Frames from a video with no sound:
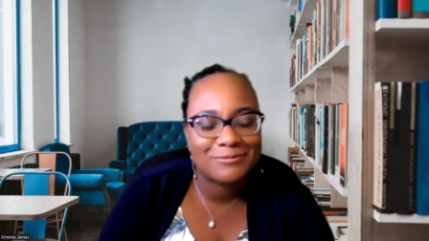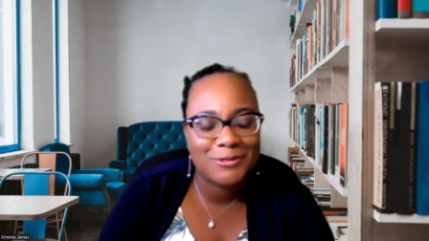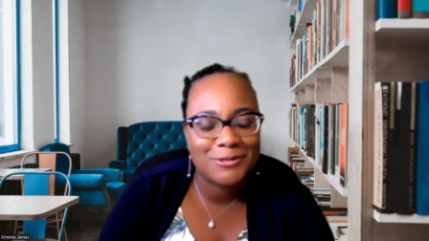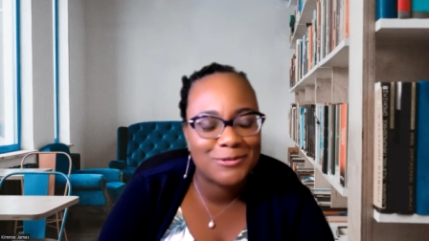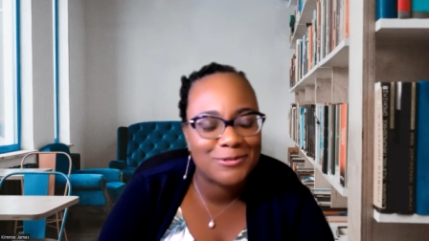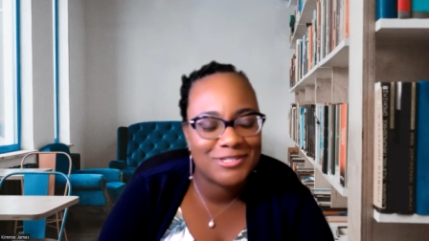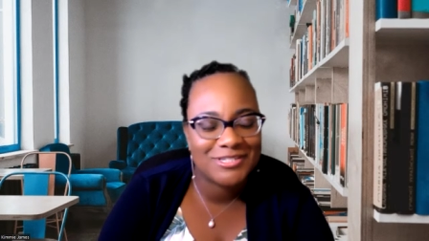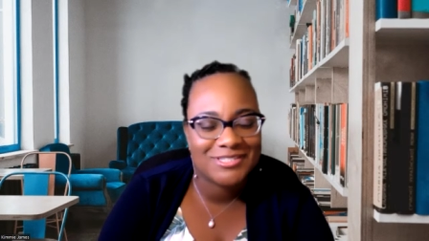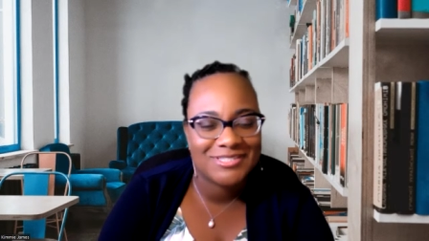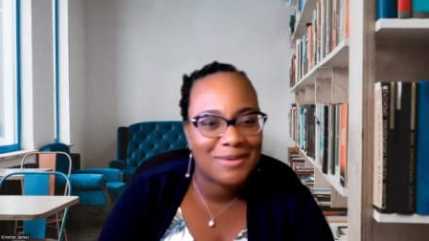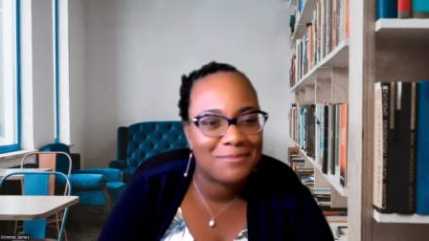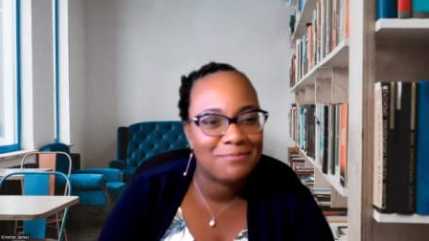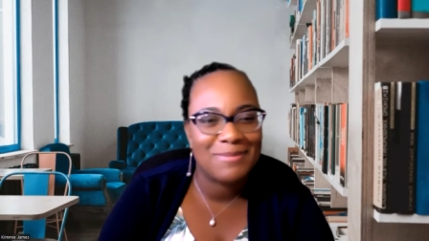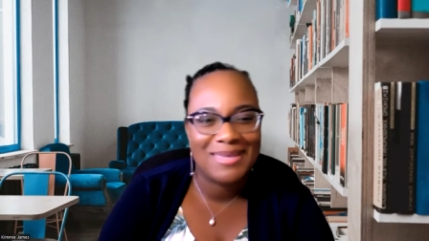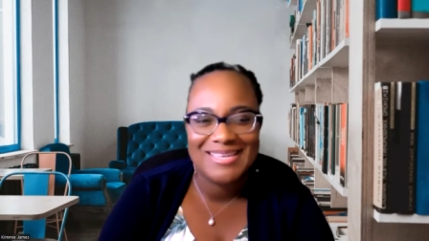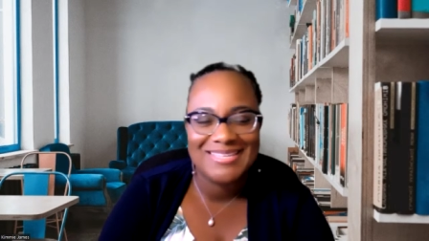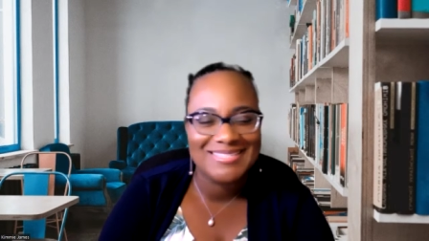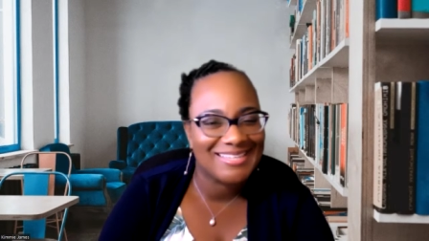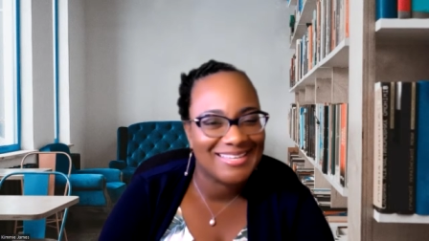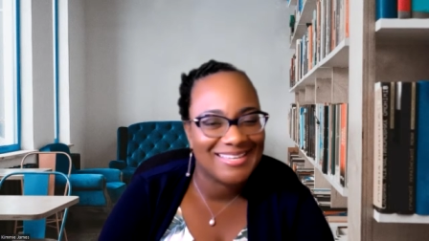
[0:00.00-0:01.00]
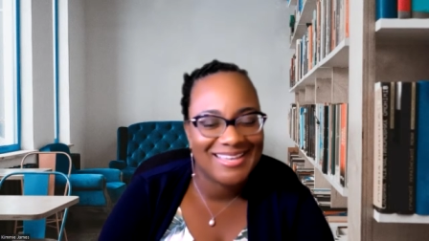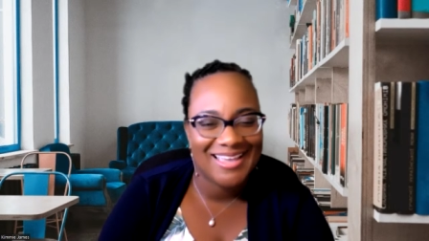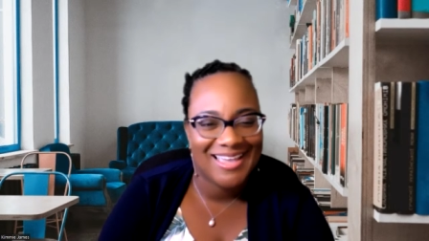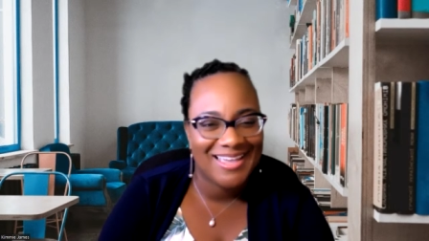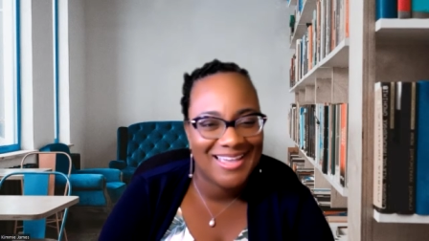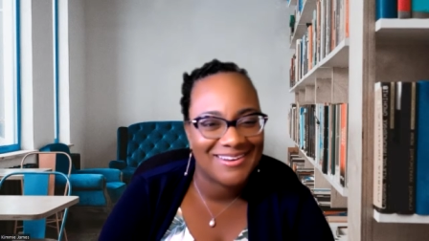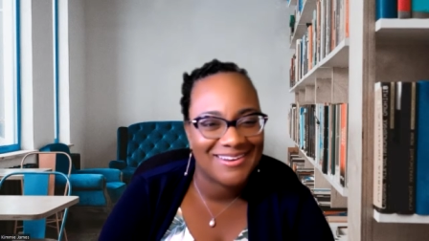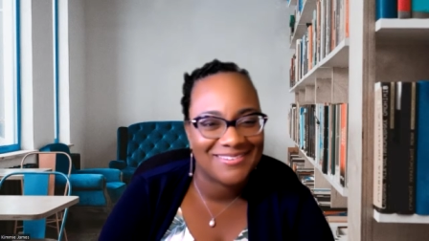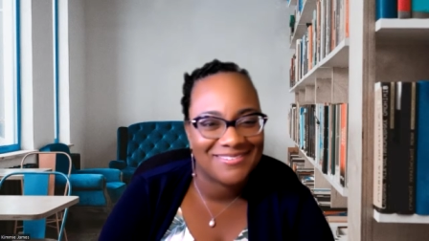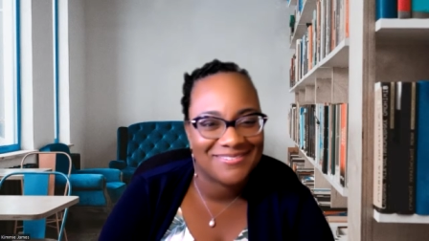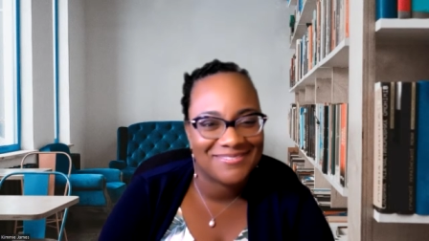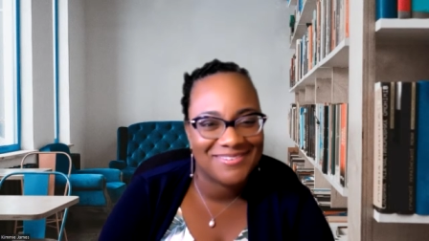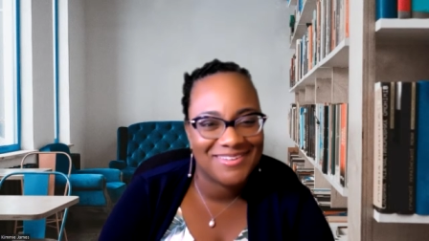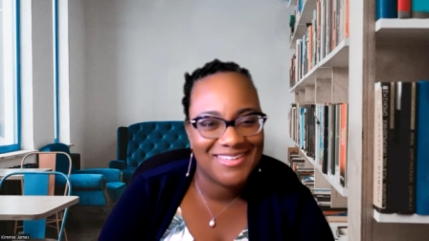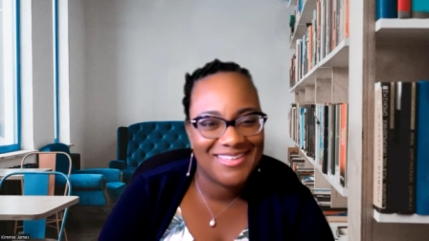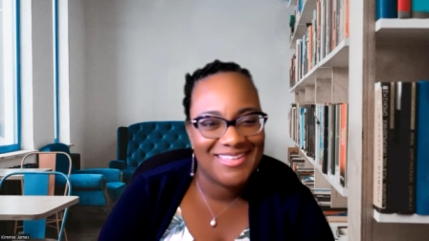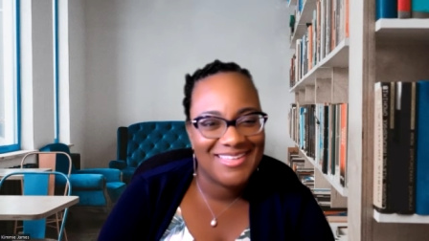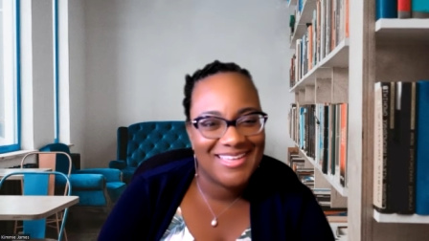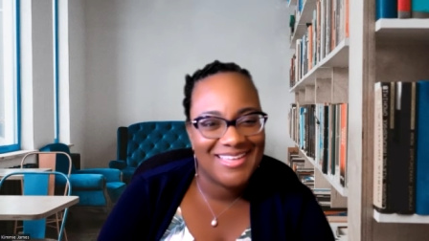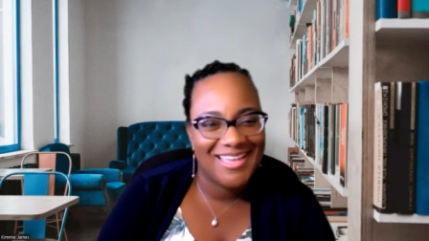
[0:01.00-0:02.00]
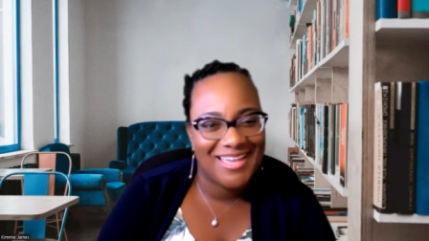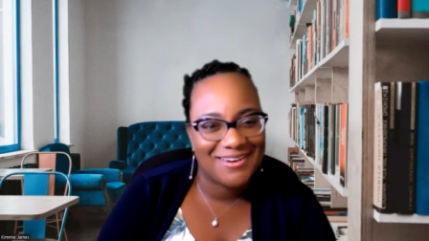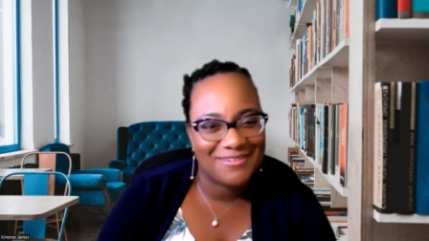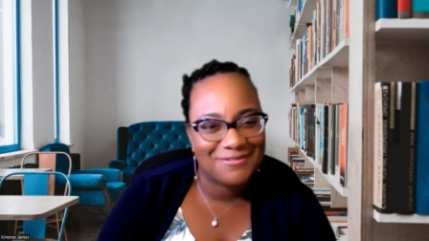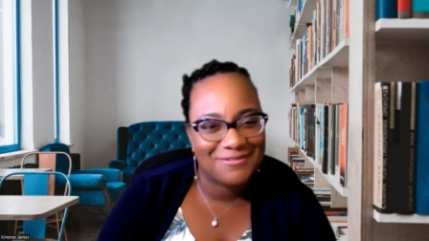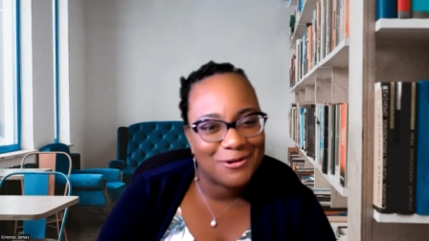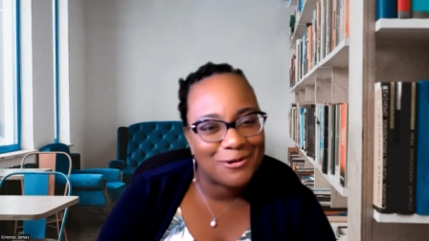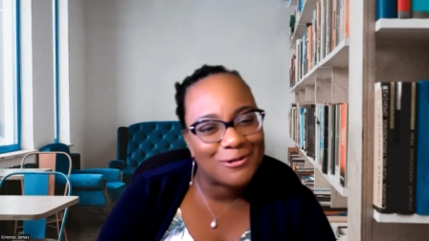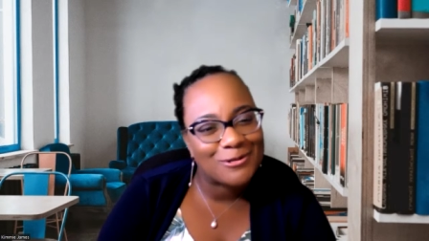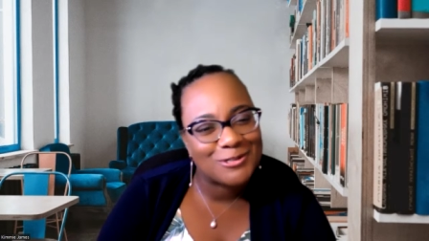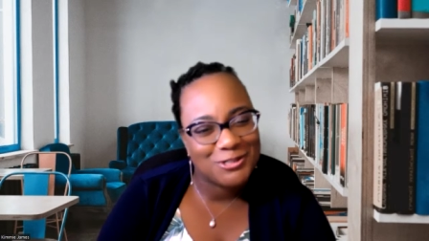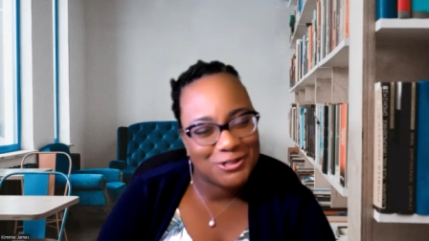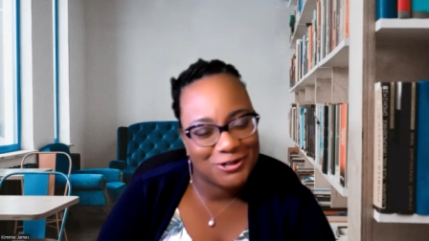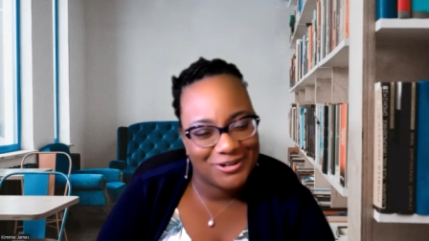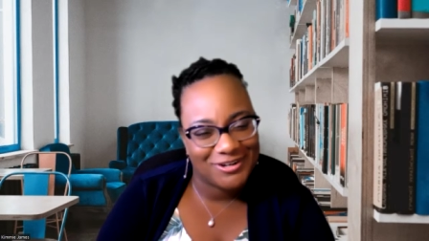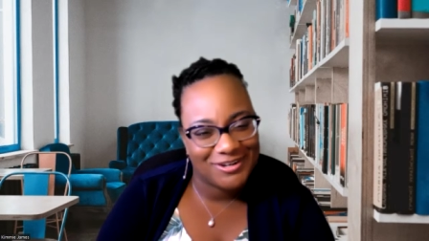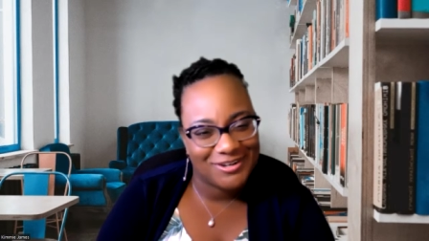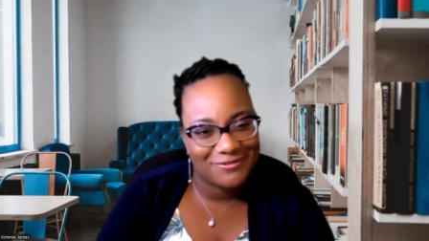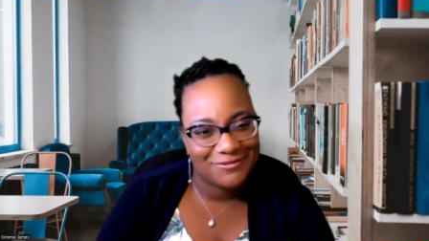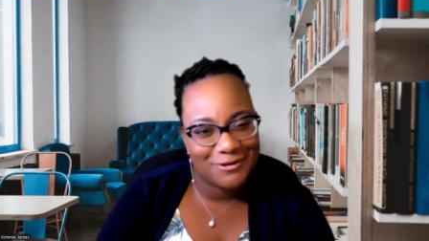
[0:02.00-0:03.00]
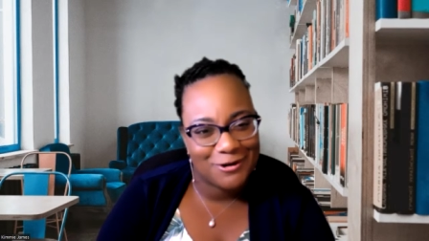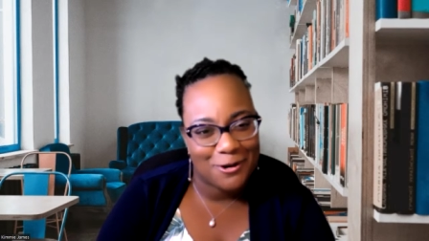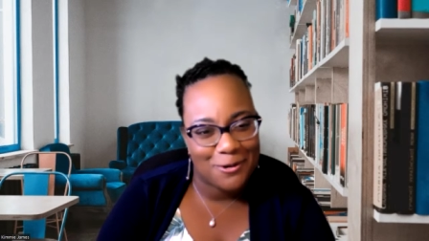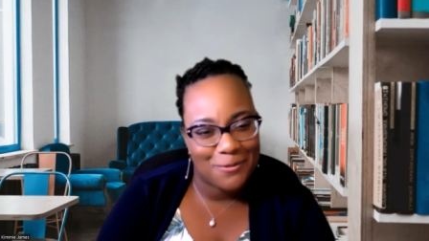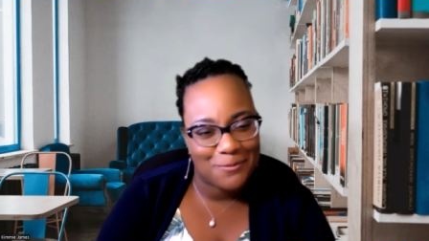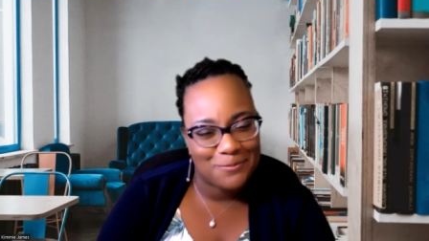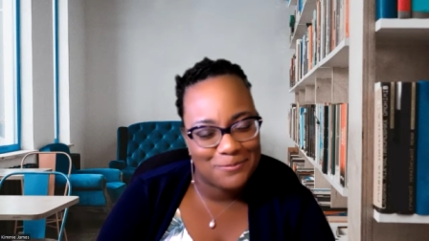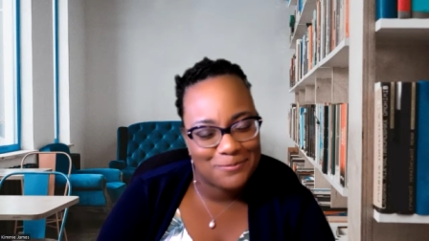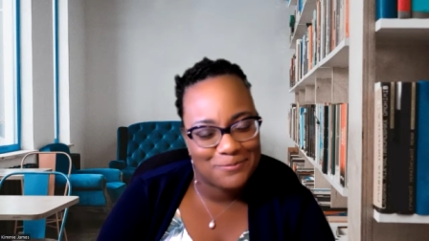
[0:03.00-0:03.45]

who's just amazing out of the whole journey of it all.